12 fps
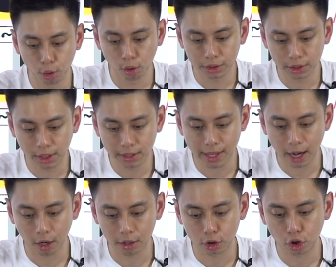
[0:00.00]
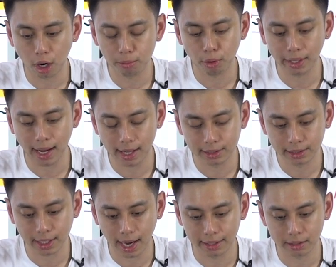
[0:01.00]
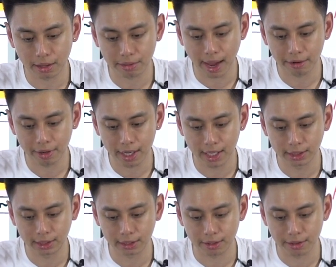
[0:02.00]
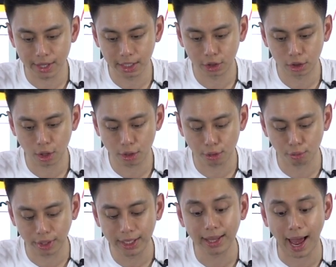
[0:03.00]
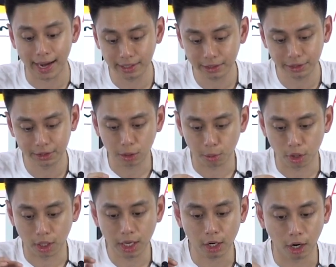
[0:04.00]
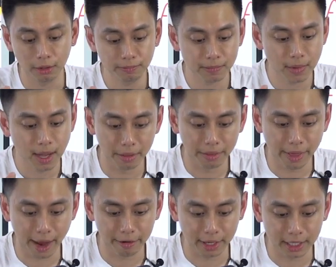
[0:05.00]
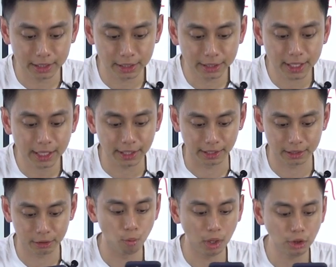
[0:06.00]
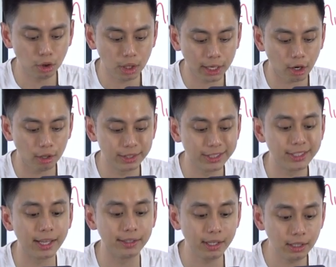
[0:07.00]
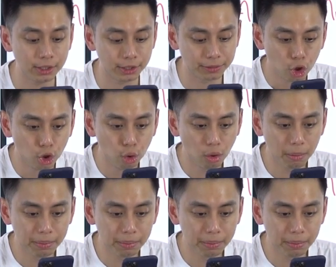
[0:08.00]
you'll see that on the top right hand side, there is this 3 lines, which I'm going to click on. There is settings. Once you click on settings, you will